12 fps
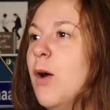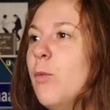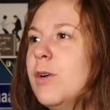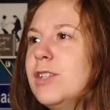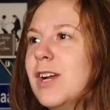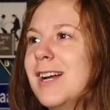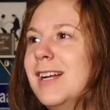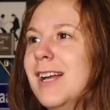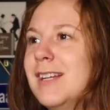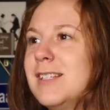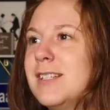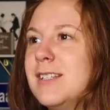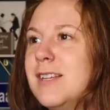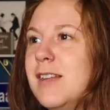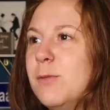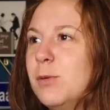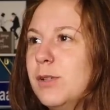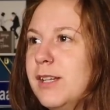which I guess is
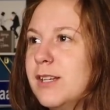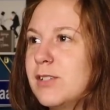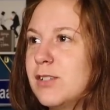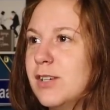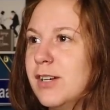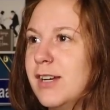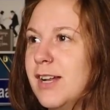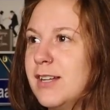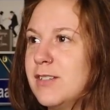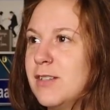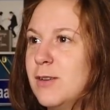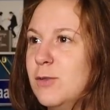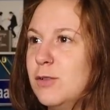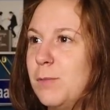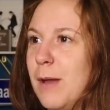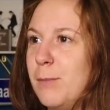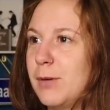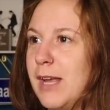equally as good as the
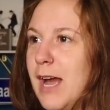newspaper